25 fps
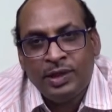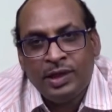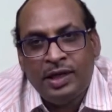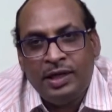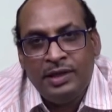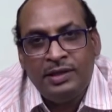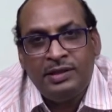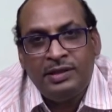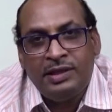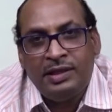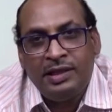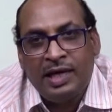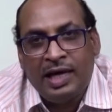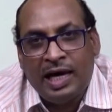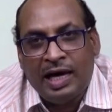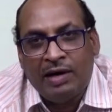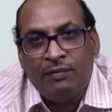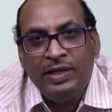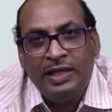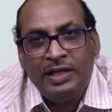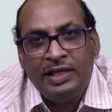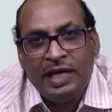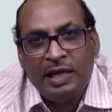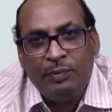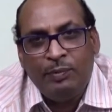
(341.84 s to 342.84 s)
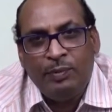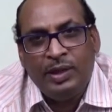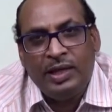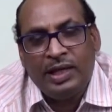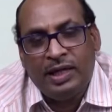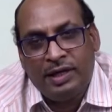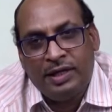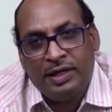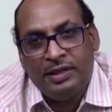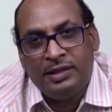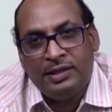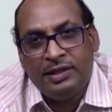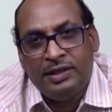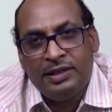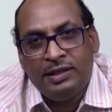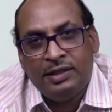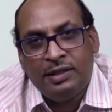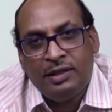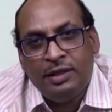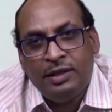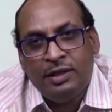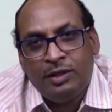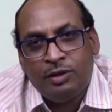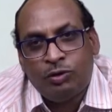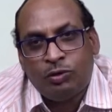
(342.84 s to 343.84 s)
It is having chemical energy.
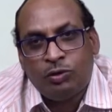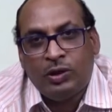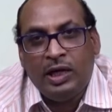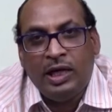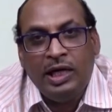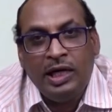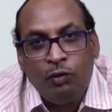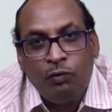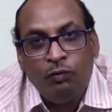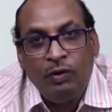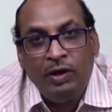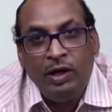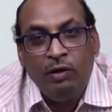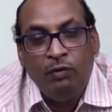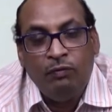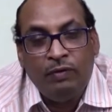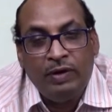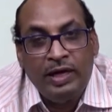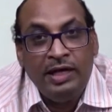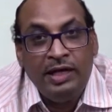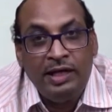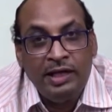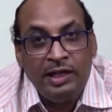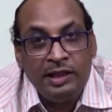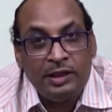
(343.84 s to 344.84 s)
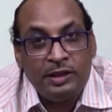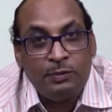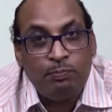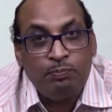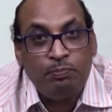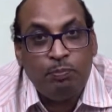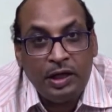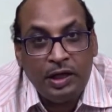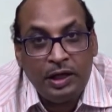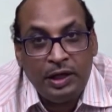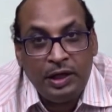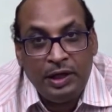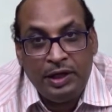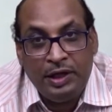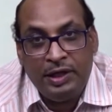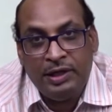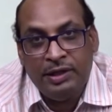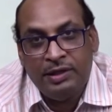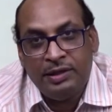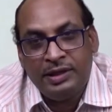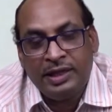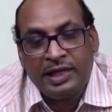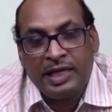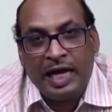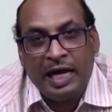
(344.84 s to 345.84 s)
So the liquid when it is burned,
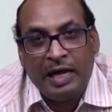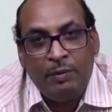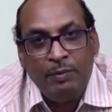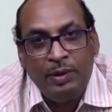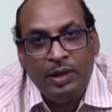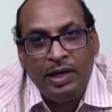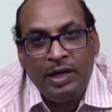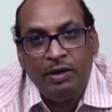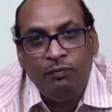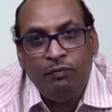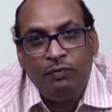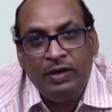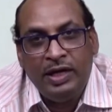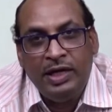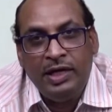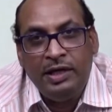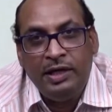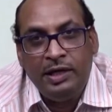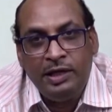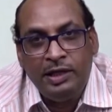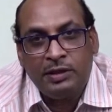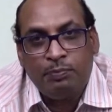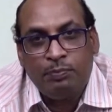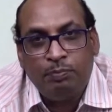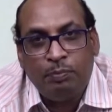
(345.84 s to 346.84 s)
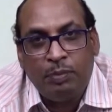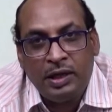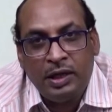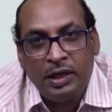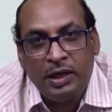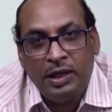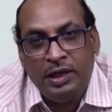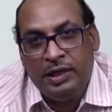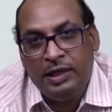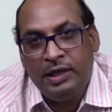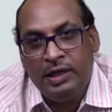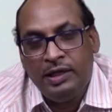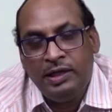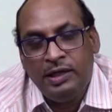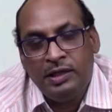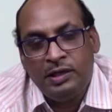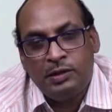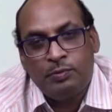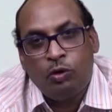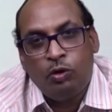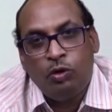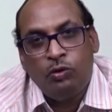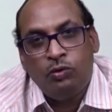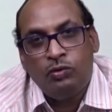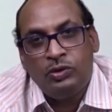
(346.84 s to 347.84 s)
the chemical when it is burned, it
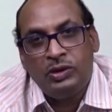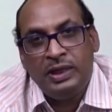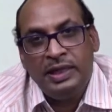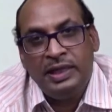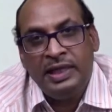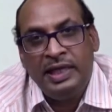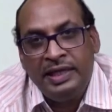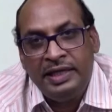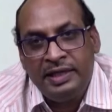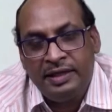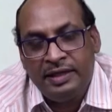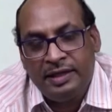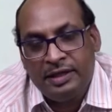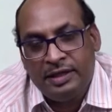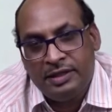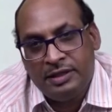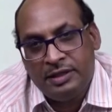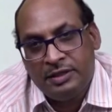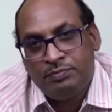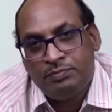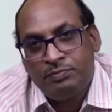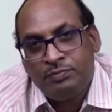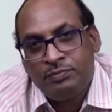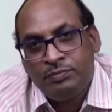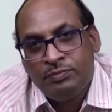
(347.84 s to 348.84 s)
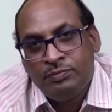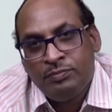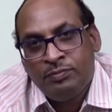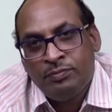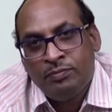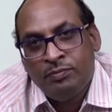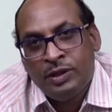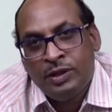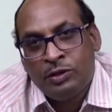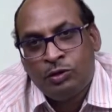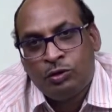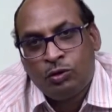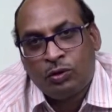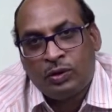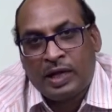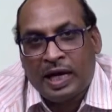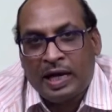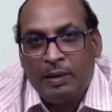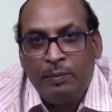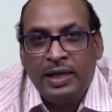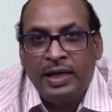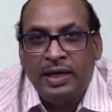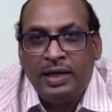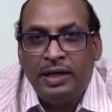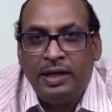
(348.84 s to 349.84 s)
is producing heat energy. So
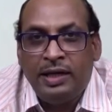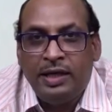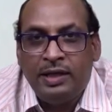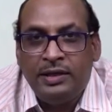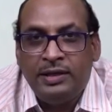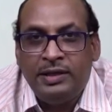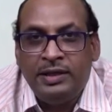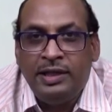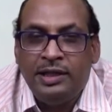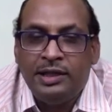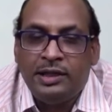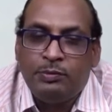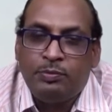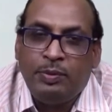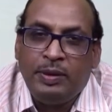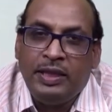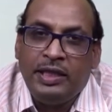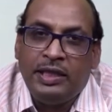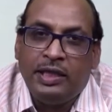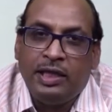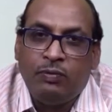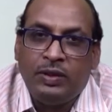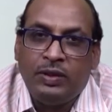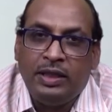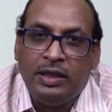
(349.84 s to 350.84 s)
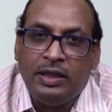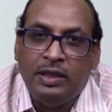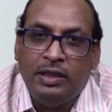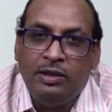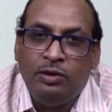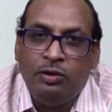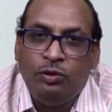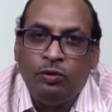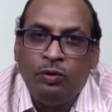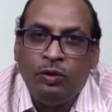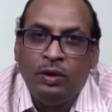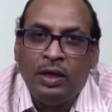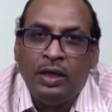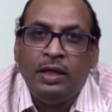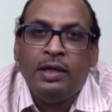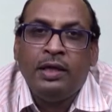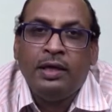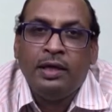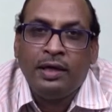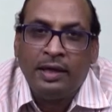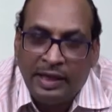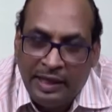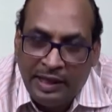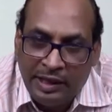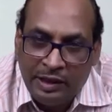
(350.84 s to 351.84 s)
chemical energy is being converted into
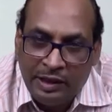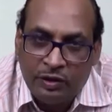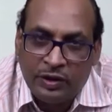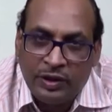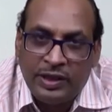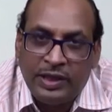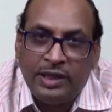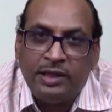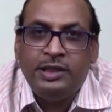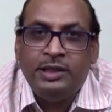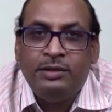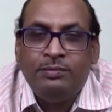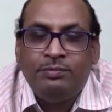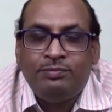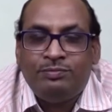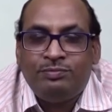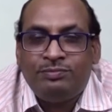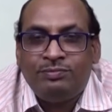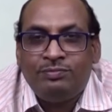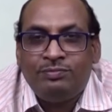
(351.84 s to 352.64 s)
heat energy.